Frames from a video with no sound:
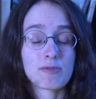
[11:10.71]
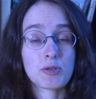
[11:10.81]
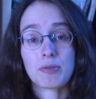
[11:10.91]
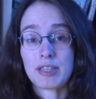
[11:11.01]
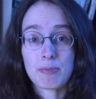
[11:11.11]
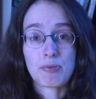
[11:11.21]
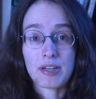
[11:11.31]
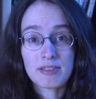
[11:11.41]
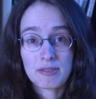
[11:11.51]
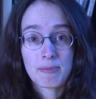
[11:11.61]
3D
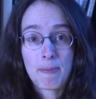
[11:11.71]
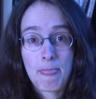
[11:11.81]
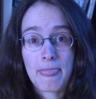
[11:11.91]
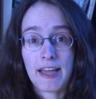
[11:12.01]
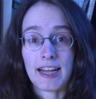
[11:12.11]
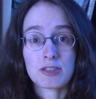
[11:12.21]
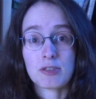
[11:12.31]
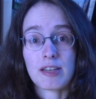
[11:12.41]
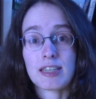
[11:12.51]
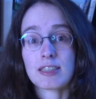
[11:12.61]
print.
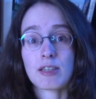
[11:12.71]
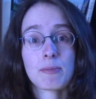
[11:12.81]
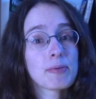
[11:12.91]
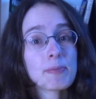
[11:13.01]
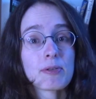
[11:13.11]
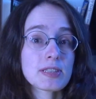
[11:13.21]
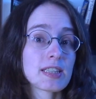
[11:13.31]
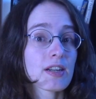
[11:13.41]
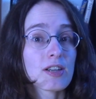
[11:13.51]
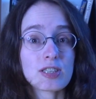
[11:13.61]
Actually, some people
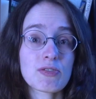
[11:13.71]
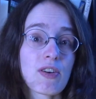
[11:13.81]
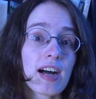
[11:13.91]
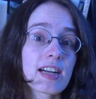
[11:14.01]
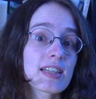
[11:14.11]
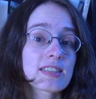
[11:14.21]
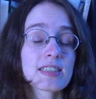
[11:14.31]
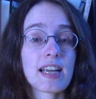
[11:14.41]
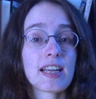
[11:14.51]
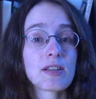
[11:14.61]
send us files
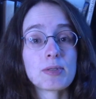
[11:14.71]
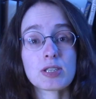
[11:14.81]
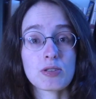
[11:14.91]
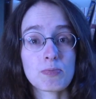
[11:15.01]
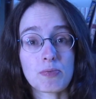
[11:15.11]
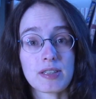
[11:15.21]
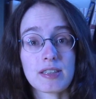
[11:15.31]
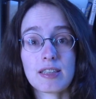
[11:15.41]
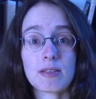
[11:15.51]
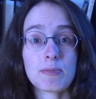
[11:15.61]
and we just
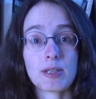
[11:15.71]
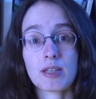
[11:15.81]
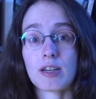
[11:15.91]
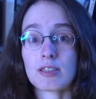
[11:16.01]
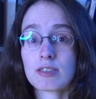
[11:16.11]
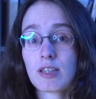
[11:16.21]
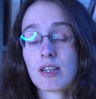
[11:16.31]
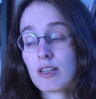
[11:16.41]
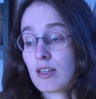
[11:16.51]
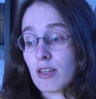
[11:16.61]
print it because
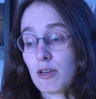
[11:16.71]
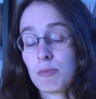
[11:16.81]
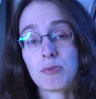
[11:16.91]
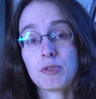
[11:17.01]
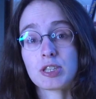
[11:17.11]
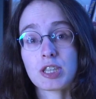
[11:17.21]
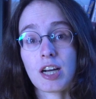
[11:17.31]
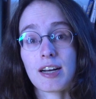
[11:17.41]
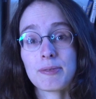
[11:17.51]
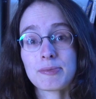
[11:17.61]
or
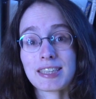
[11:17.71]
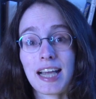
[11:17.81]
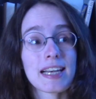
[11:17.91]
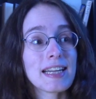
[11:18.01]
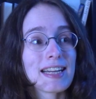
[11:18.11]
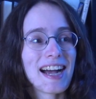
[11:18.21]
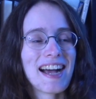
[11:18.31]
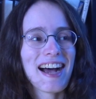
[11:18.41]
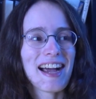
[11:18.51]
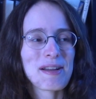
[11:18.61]
Prusa. Sadly,
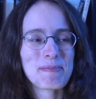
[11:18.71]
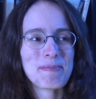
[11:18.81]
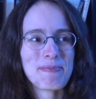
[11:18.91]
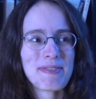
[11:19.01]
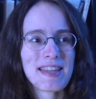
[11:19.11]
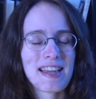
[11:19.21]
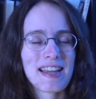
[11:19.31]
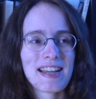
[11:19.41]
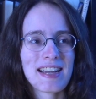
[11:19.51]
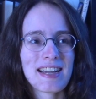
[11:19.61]
I'm
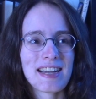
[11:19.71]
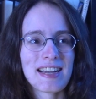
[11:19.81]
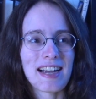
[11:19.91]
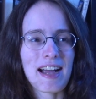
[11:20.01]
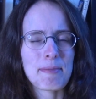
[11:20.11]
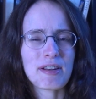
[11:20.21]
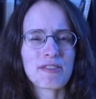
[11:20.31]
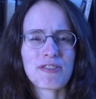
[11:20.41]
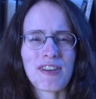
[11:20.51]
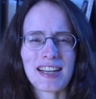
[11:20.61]
I'm not
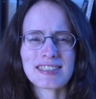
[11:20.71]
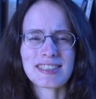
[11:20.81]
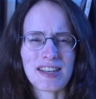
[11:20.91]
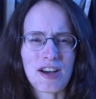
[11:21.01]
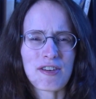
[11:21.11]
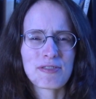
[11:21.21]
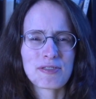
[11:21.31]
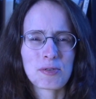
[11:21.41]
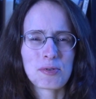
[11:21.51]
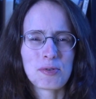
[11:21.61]
fast
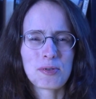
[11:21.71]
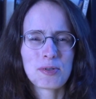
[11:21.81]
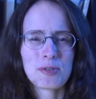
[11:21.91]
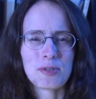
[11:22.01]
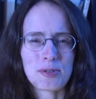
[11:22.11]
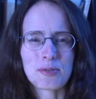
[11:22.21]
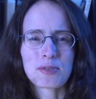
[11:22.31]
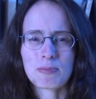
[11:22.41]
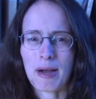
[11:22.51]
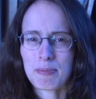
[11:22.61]
enough to
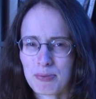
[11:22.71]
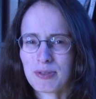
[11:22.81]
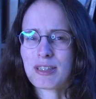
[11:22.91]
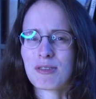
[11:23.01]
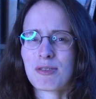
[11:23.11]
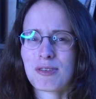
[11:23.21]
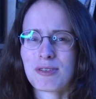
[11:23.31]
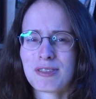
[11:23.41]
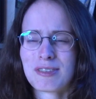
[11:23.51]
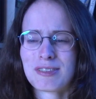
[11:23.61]
use my
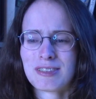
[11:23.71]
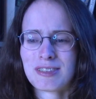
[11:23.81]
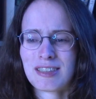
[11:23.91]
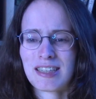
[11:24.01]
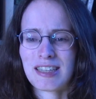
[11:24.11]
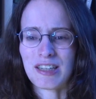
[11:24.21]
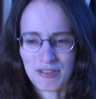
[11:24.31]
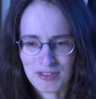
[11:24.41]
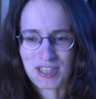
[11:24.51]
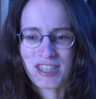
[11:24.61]
printer
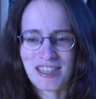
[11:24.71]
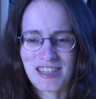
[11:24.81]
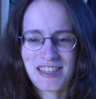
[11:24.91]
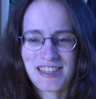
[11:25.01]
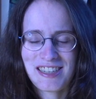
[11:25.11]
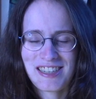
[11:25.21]
efficiently,